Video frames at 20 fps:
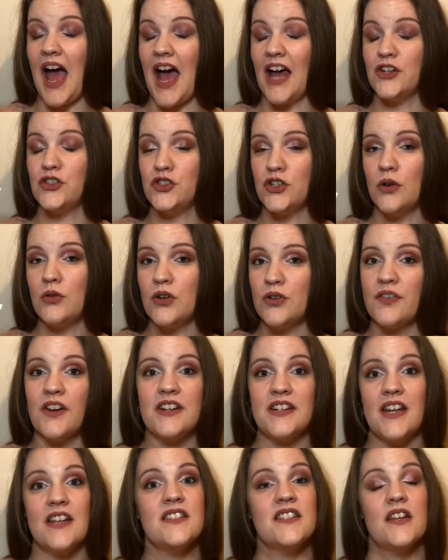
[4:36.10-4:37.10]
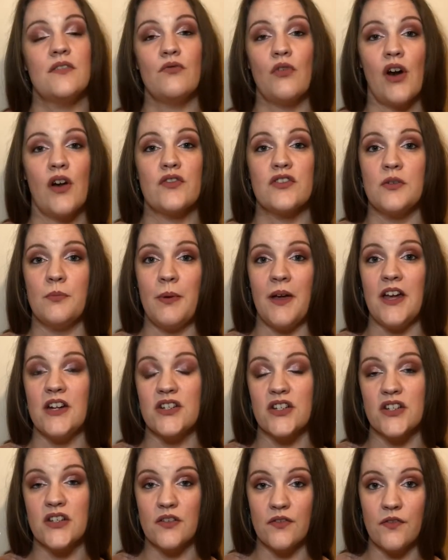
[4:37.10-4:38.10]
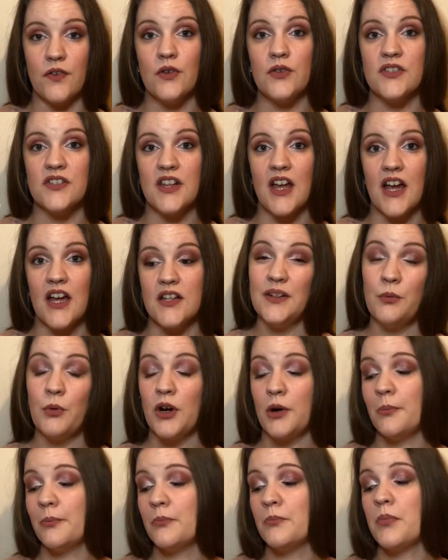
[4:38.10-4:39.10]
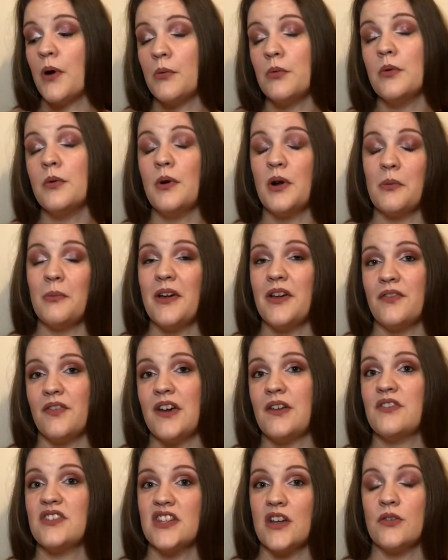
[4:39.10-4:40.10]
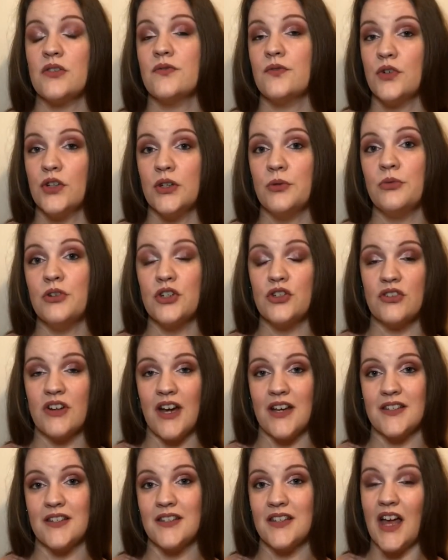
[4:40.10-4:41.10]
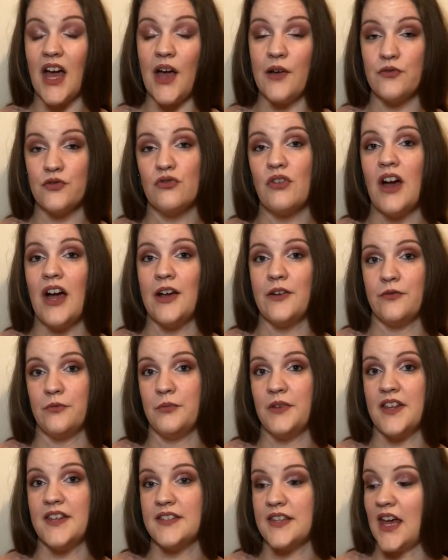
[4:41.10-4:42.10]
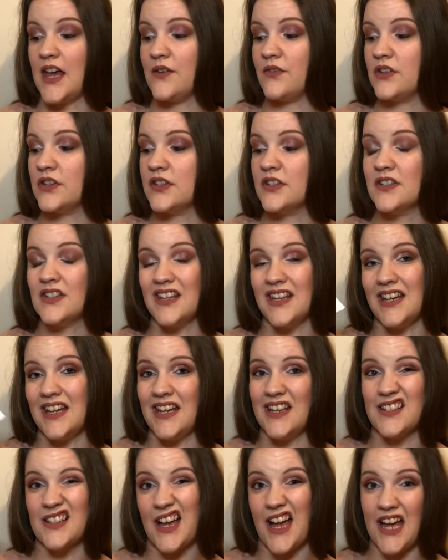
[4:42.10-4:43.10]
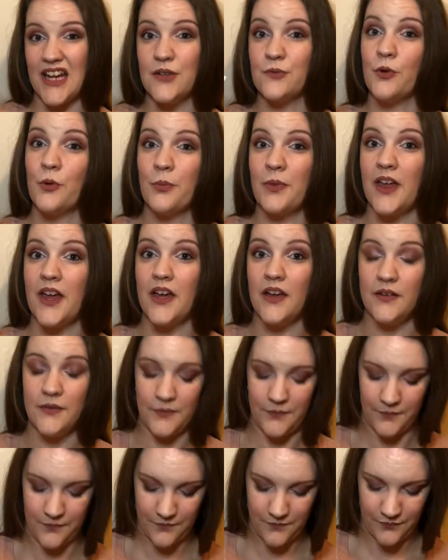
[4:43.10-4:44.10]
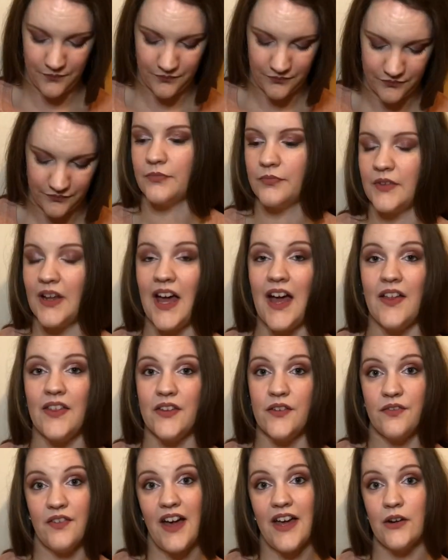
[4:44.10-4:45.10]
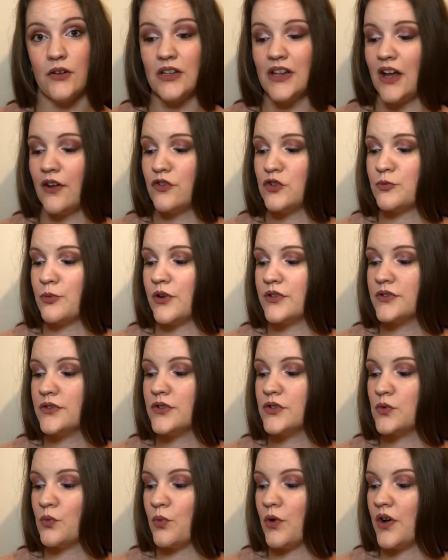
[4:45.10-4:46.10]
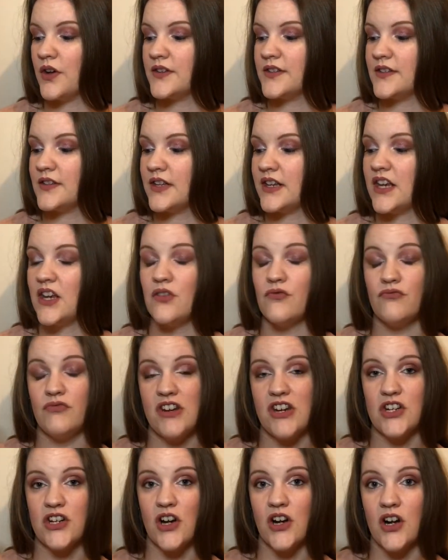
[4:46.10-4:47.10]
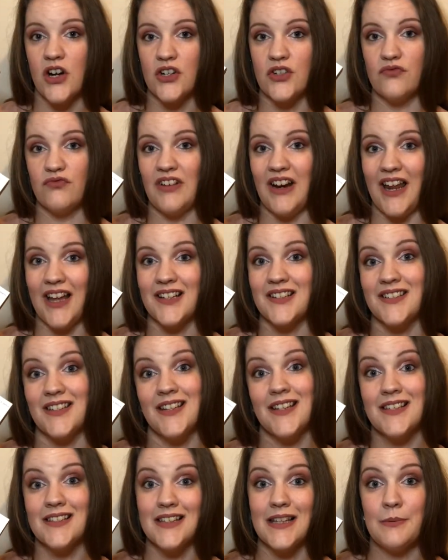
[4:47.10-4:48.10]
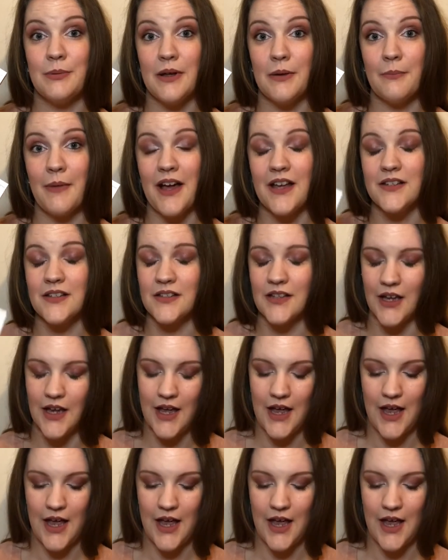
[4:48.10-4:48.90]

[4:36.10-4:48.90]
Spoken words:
I don't know if I'd necessarily run out to purchase the full size. Probably one of my favourites out of all the moisturisers that I've tried from this service. It is kind of up there. And the final Clarins product was the Recharge Relaxing Sleeping Mask.